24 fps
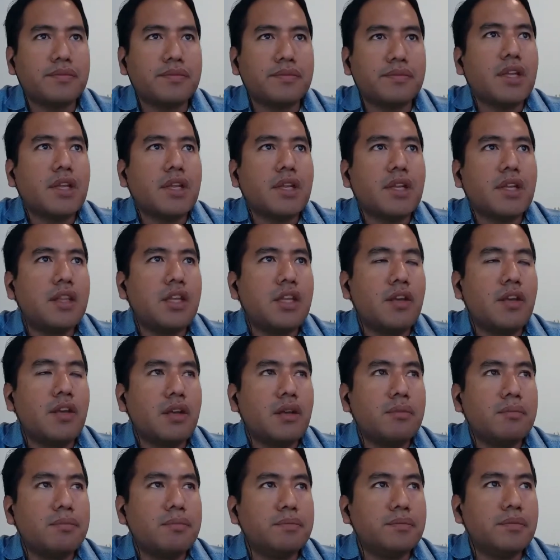they
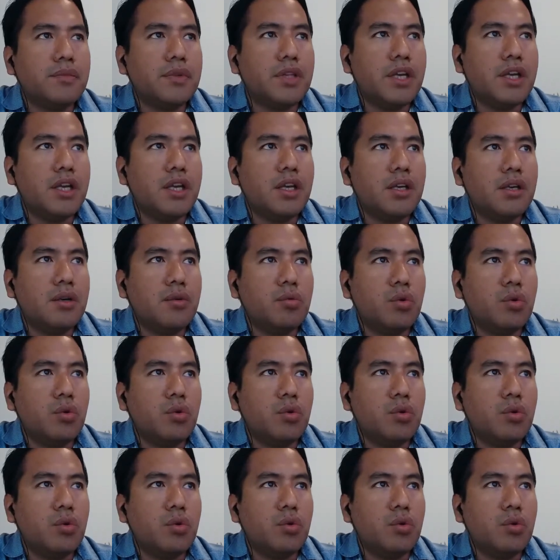they will follow
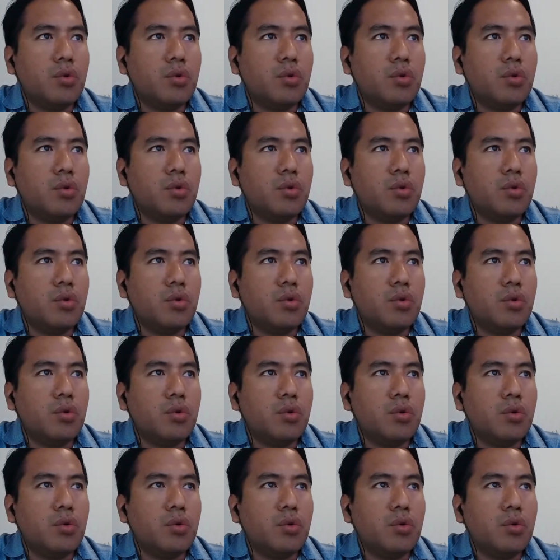your advices. But
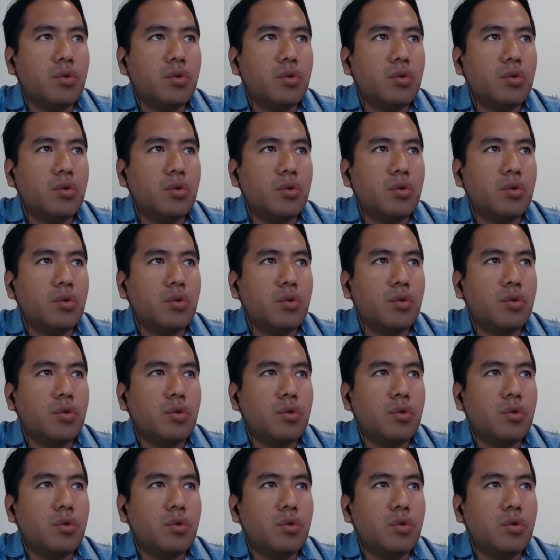in some cases,
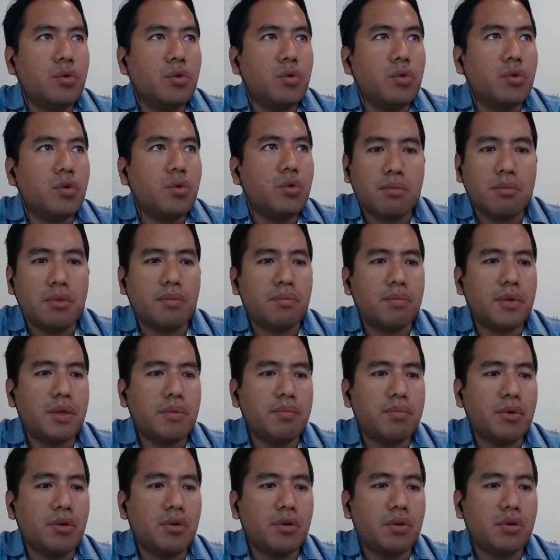no. I mean, like
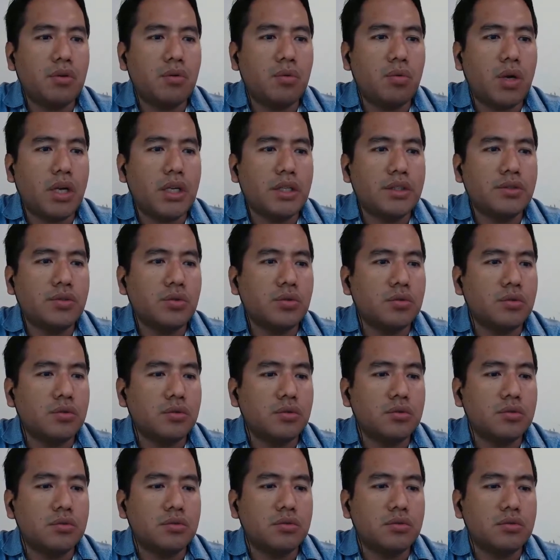people want
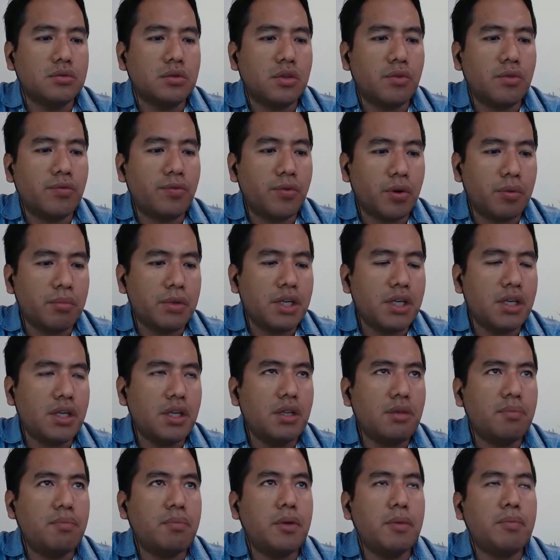to. For
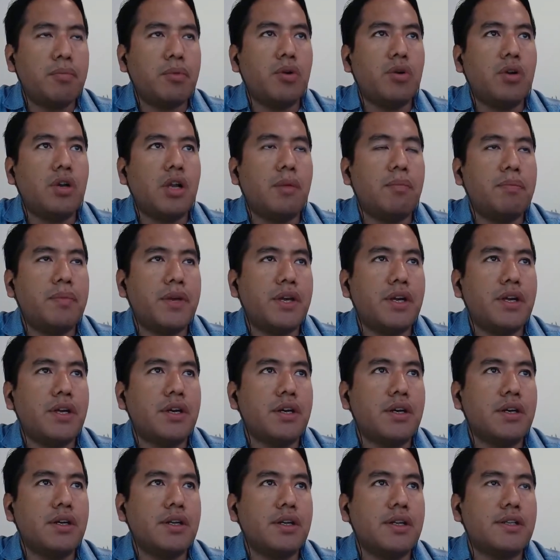me, people
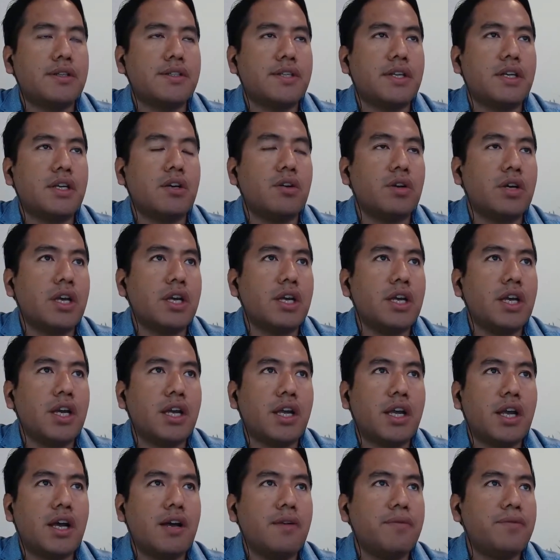appear and say, okay,
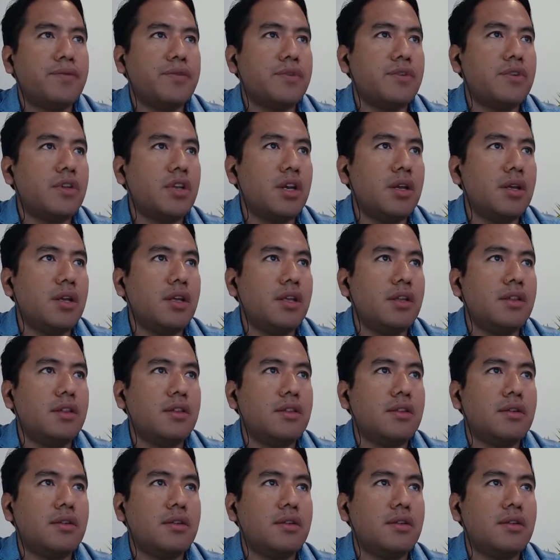I have three